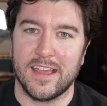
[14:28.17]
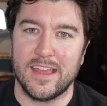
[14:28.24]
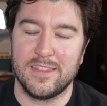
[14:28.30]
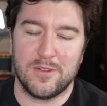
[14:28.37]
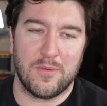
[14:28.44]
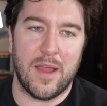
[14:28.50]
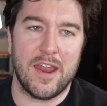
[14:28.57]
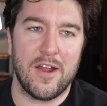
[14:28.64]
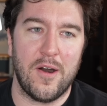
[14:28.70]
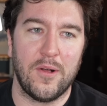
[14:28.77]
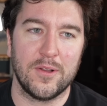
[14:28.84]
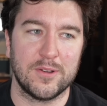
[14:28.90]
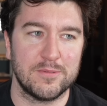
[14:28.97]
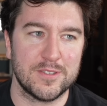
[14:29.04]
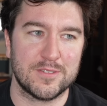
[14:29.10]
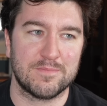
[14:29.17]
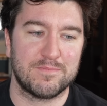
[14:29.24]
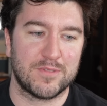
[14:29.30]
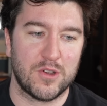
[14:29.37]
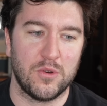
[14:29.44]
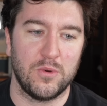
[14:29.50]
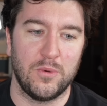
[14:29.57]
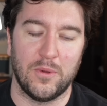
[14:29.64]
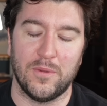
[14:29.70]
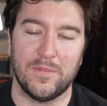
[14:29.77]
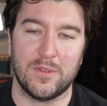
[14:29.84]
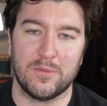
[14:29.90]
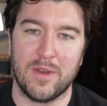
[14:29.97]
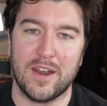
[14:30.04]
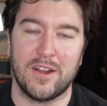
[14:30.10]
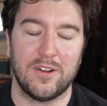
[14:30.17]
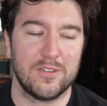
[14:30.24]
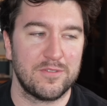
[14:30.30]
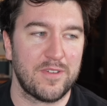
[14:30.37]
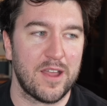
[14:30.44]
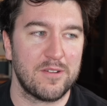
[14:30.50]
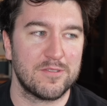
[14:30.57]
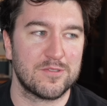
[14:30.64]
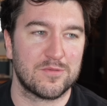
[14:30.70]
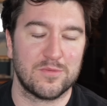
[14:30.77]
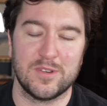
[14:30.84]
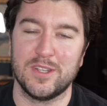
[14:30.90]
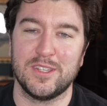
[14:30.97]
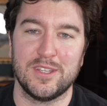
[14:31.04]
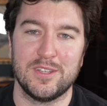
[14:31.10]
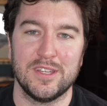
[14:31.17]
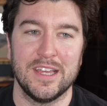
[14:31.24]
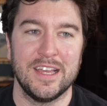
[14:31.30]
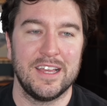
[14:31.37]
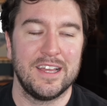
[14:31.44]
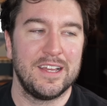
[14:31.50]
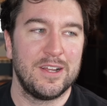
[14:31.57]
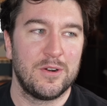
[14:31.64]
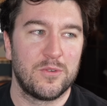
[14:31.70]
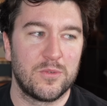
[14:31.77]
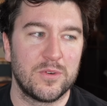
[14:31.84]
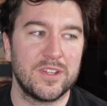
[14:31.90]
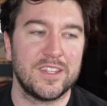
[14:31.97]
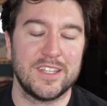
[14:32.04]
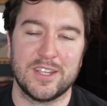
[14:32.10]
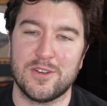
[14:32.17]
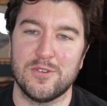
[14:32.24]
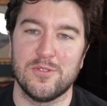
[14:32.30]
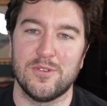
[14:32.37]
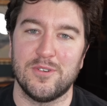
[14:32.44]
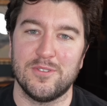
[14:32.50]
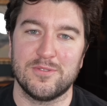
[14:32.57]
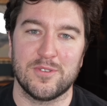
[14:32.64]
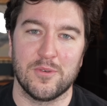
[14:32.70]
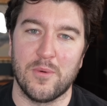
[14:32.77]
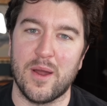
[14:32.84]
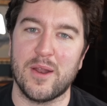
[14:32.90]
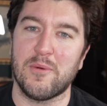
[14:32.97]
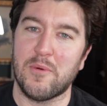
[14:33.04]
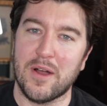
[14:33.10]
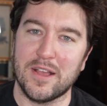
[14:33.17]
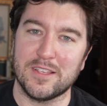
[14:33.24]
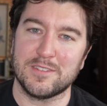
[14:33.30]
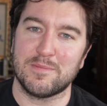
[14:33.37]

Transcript: And the Red Hulk was cool. The Red Hulk fight was really, really cool for what it was.